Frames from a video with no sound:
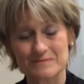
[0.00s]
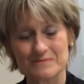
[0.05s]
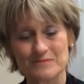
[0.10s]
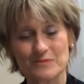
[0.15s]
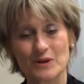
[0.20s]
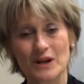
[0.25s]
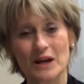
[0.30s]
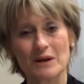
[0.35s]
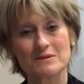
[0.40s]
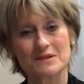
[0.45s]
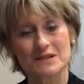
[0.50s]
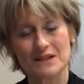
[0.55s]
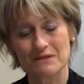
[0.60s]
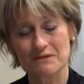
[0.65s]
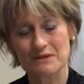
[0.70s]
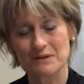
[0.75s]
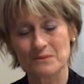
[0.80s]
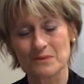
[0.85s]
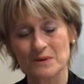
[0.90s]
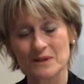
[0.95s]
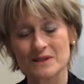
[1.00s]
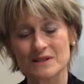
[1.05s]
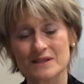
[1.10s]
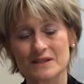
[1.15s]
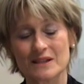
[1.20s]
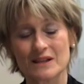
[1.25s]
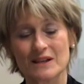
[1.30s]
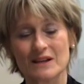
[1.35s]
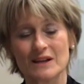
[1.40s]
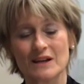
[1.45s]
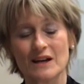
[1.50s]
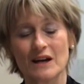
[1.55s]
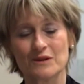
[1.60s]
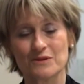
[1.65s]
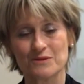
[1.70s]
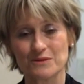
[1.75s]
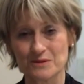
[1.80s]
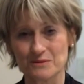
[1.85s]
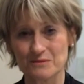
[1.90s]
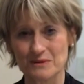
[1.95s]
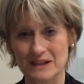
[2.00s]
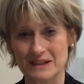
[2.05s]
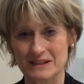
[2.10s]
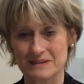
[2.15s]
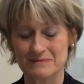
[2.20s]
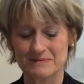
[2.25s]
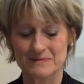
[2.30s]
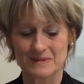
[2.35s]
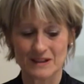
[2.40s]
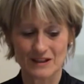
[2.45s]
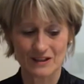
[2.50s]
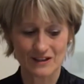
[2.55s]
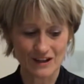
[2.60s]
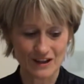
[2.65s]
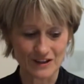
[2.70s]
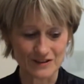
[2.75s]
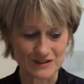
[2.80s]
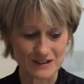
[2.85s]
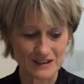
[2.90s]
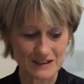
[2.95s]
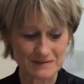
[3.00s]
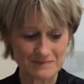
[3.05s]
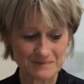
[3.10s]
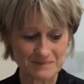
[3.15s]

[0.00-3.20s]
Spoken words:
What I was given was a korowai, a cloak.